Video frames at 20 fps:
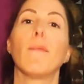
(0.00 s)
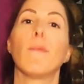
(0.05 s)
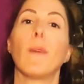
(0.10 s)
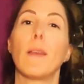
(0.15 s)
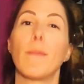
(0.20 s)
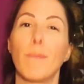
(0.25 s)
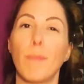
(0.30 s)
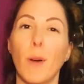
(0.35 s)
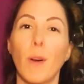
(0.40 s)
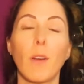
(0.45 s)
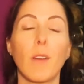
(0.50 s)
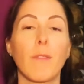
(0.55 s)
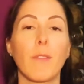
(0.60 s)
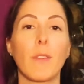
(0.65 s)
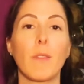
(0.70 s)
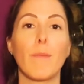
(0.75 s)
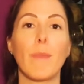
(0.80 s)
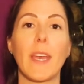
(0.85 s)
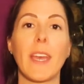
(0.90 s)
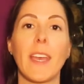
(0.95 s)
my bulk
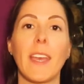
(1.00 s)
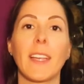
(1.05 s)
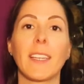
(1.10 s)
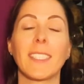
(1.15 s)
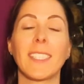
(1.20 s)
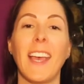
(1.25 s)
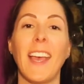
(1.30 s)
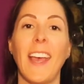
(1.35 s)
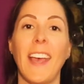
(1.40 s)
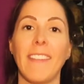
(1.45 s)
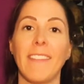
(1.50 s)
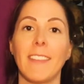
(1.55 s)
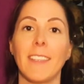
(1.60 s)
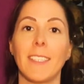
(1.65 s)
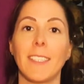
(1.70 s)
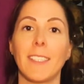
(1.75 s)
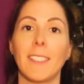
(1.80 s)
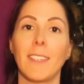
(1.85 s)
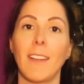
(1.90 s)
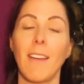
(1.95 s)
food bags at
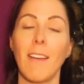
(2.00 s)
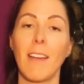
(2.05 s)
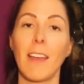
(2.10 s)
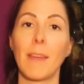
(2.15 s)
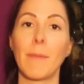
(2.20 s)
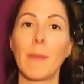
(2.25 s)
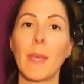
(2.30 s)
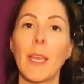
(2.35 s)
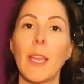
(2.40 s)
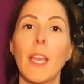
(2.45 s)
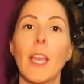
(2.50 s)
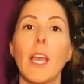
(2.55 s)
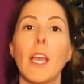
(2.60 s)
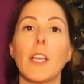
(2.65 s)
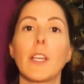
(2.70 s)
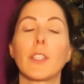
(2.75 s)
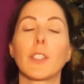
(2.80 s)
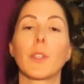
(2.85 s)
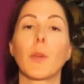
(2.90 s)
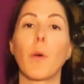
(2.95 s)
this time.
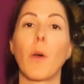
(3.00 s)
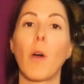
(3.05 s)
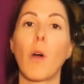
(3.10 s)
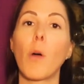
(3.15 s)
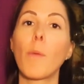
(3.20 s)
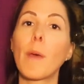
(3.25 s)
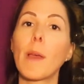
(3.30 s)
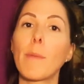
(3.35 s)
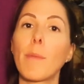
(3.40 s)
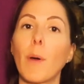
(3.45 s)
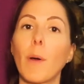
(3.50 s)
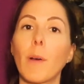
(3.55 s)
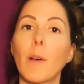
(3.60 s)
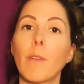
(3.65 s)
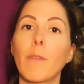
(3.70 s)
So all my bulk